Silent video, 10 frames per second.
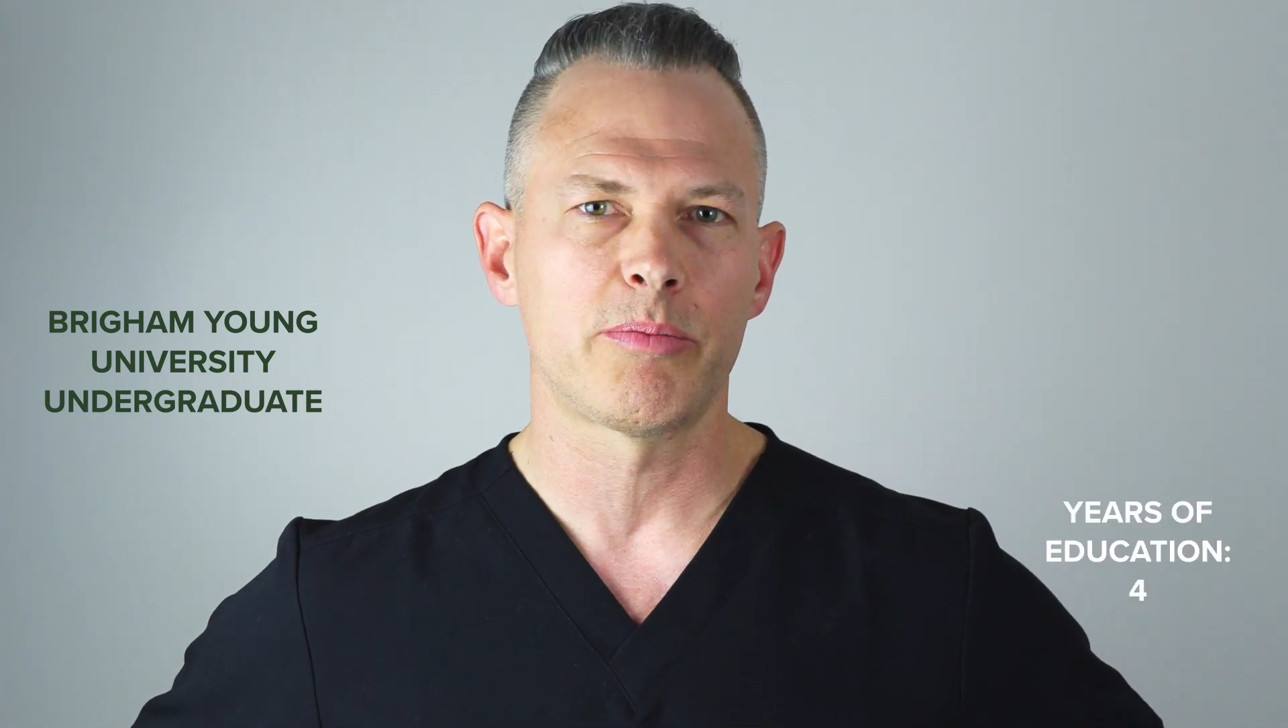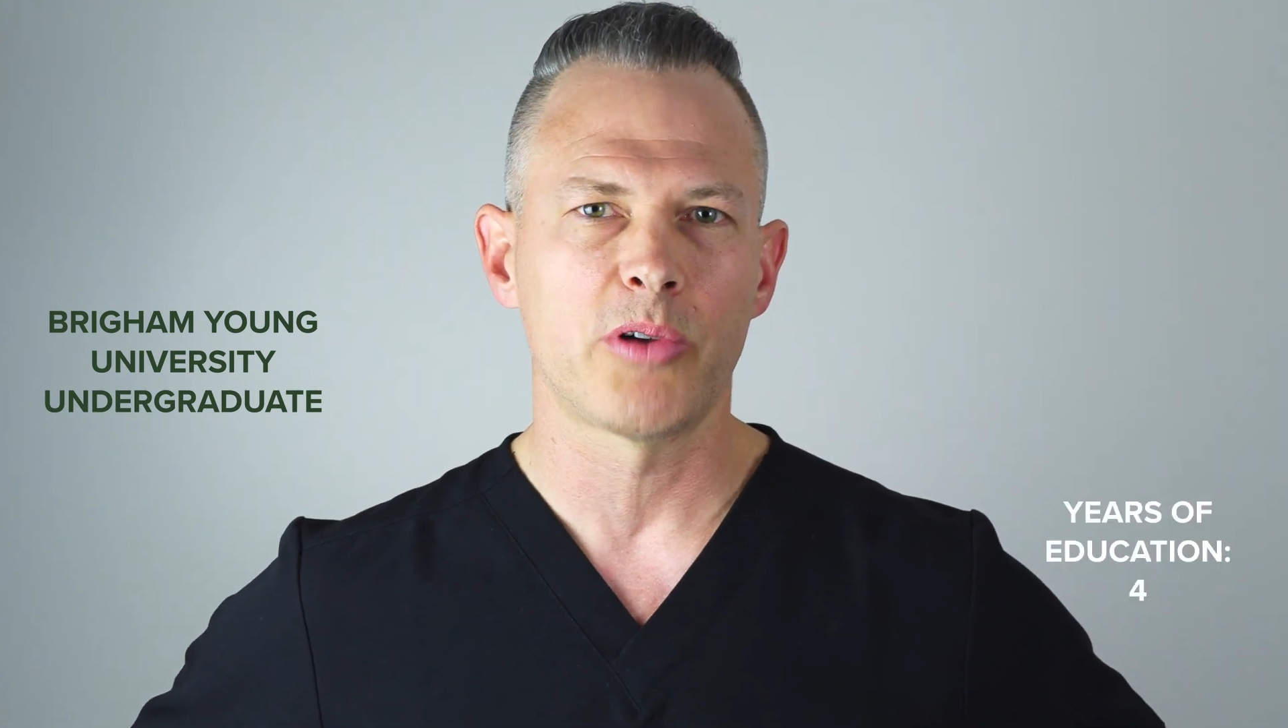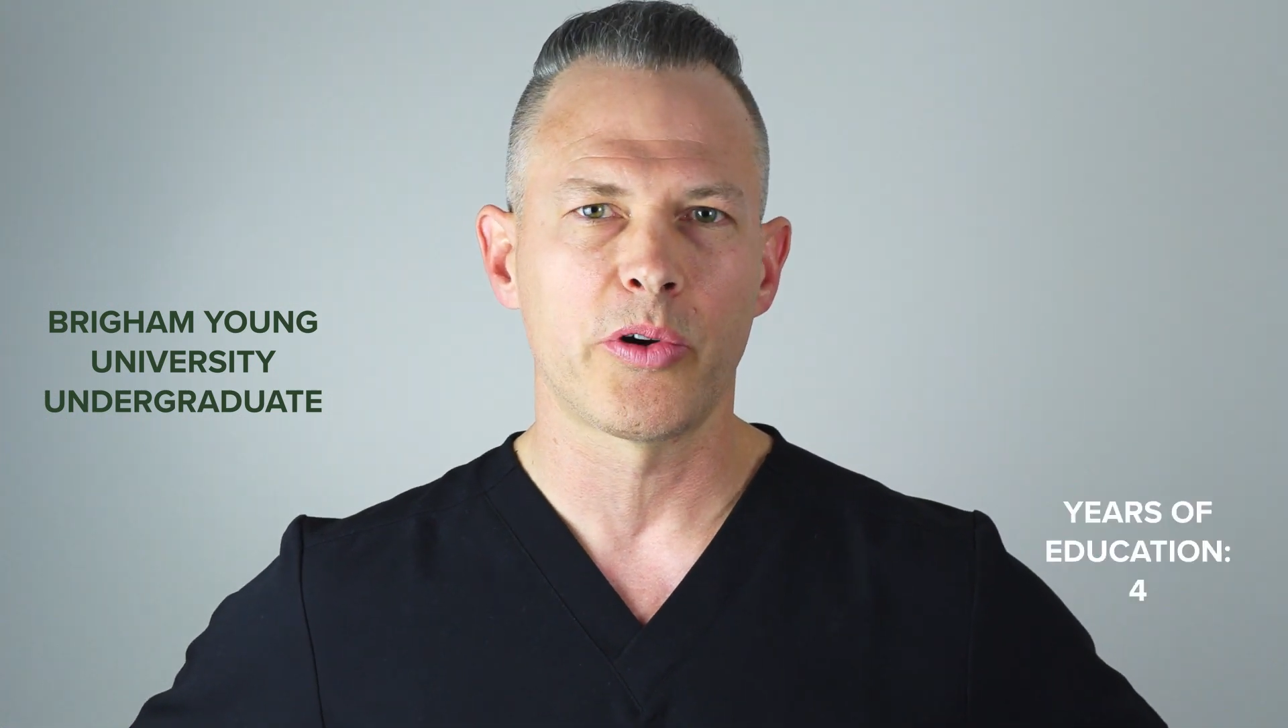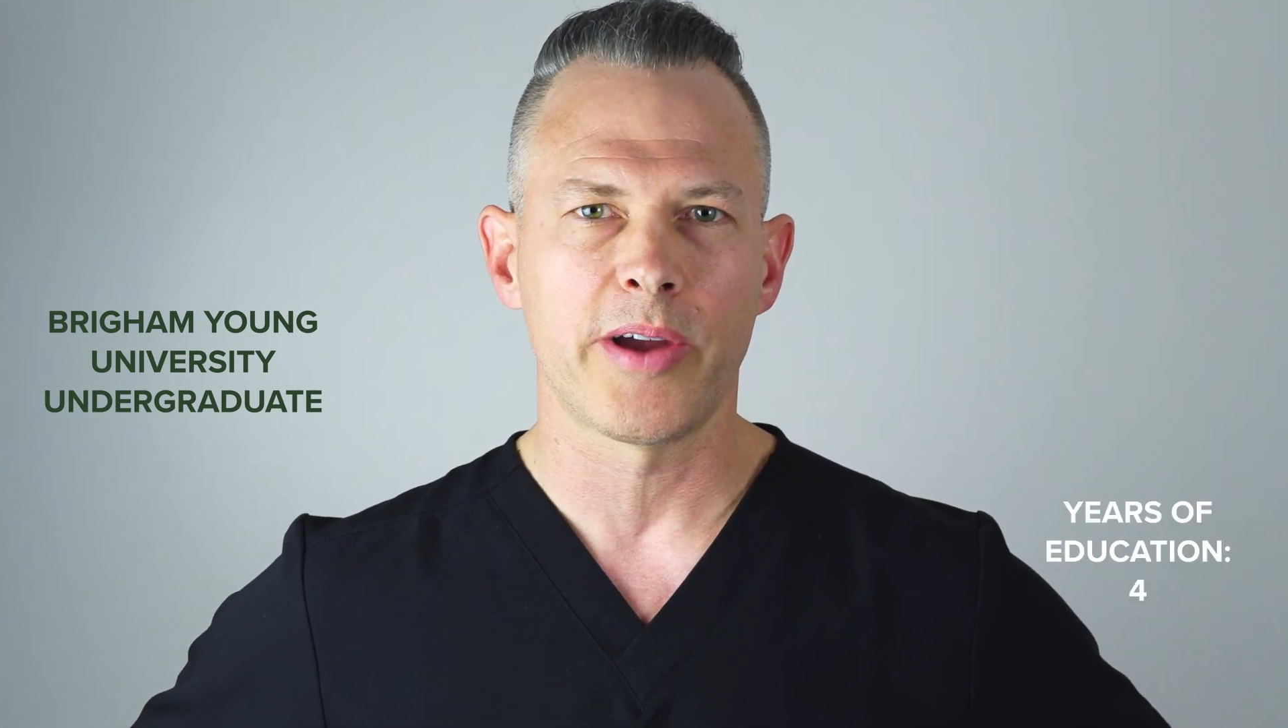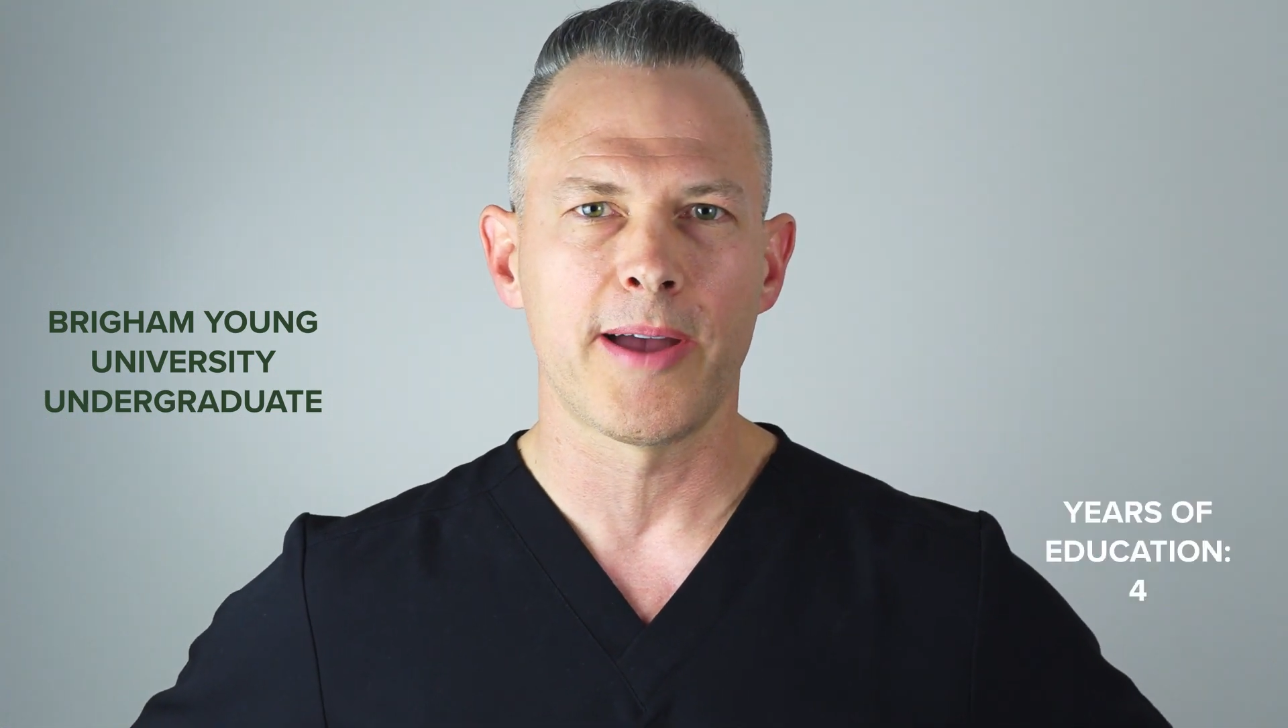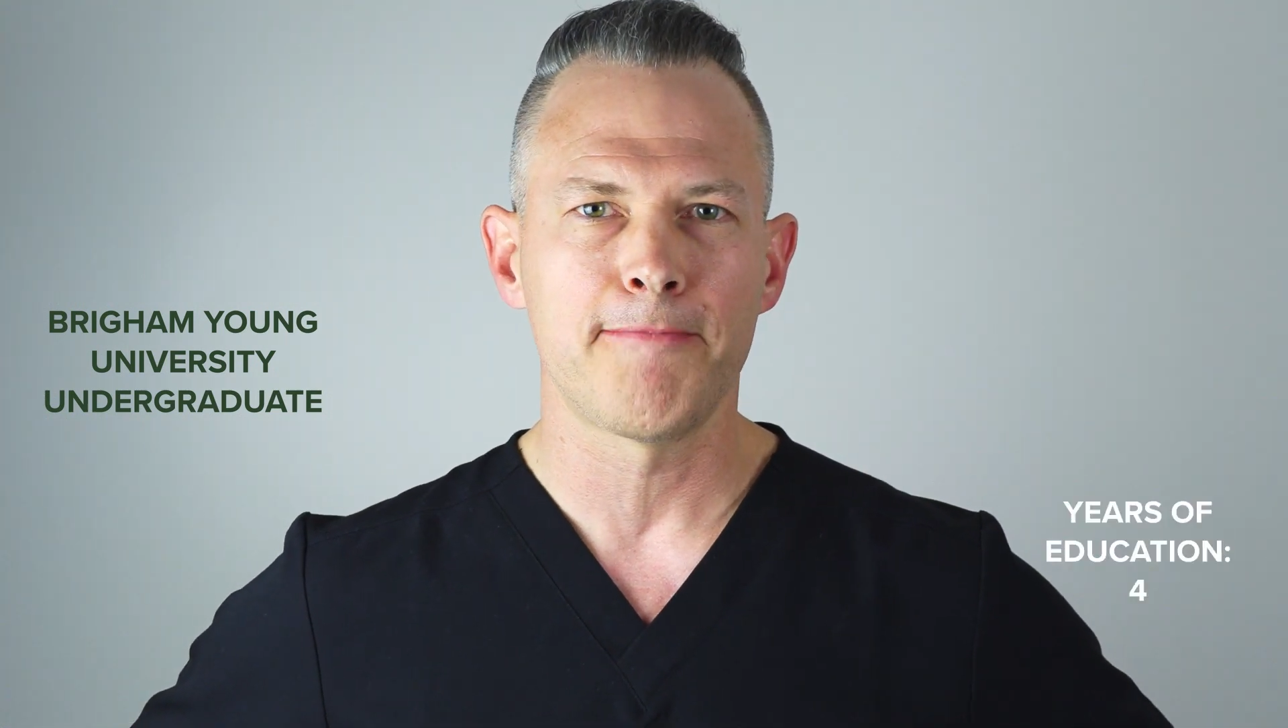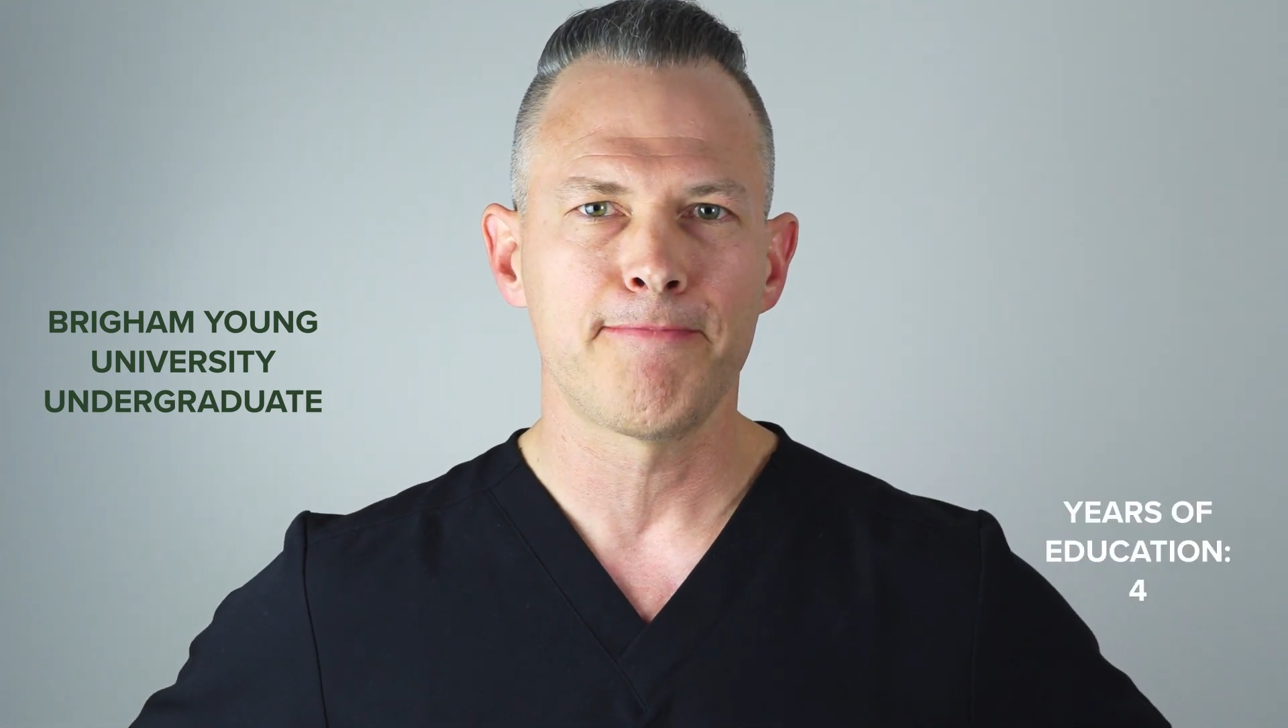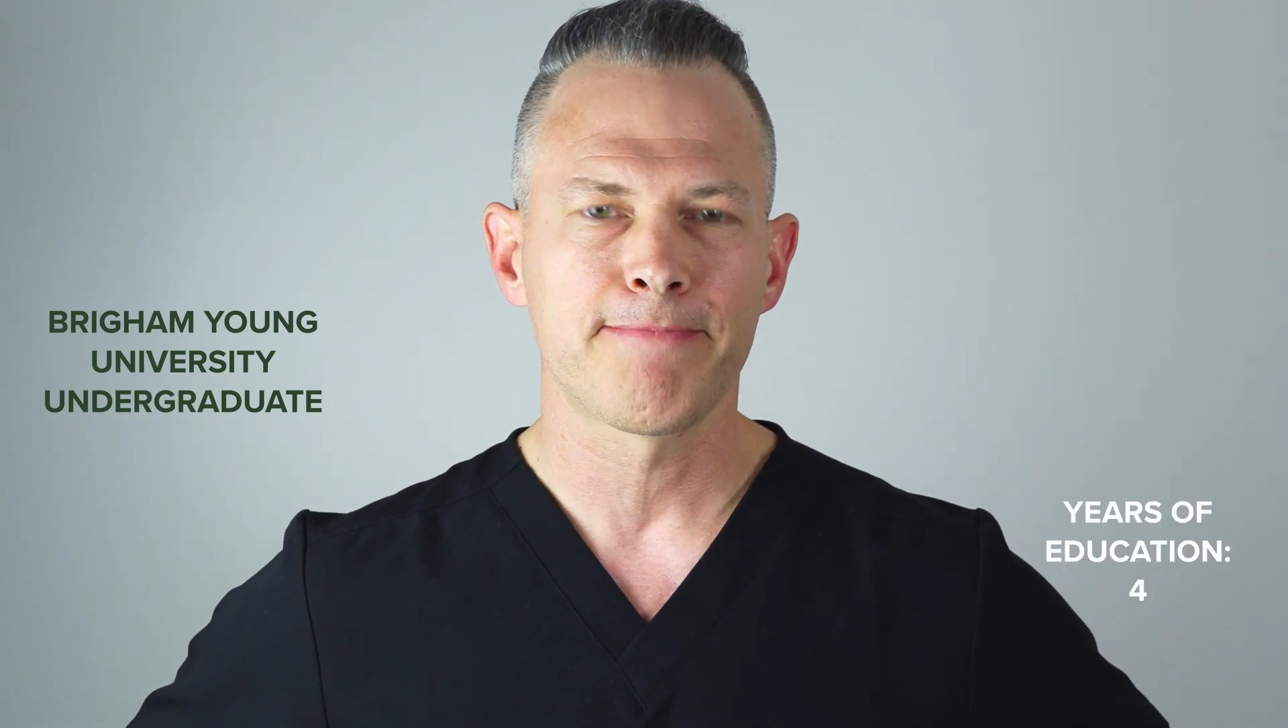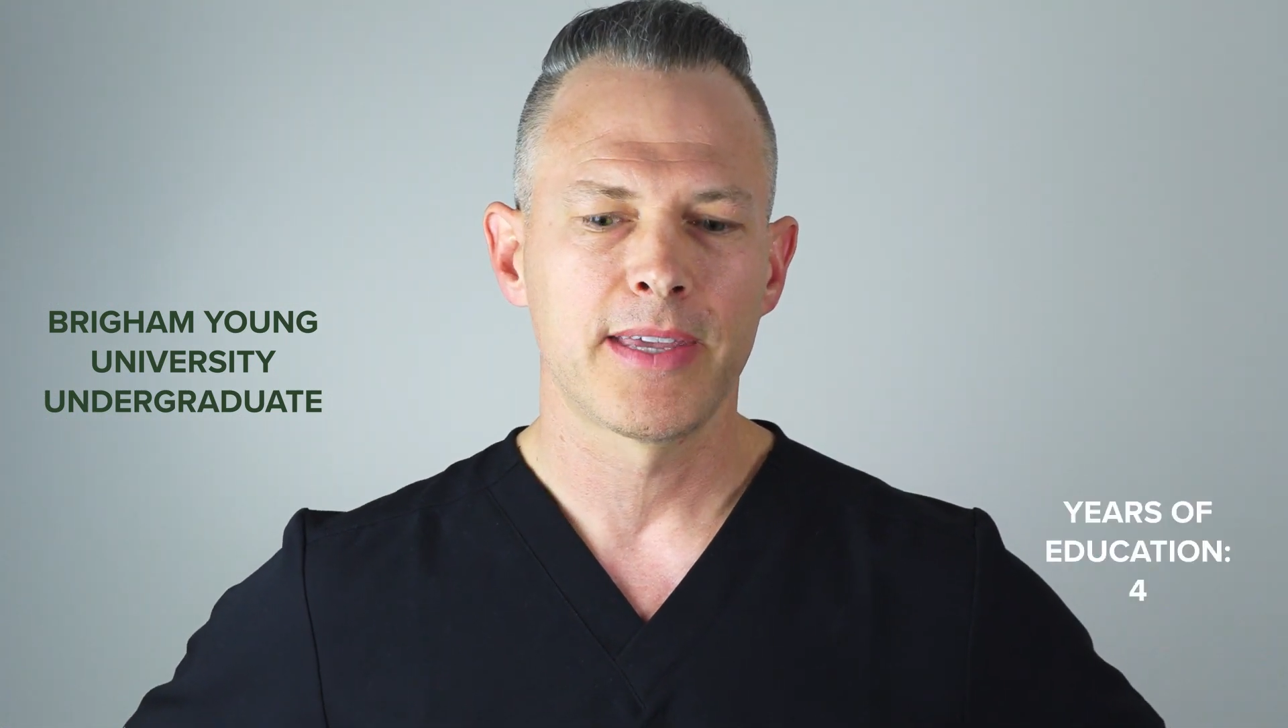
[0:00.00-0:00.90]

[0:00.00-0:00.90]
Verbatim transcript: program.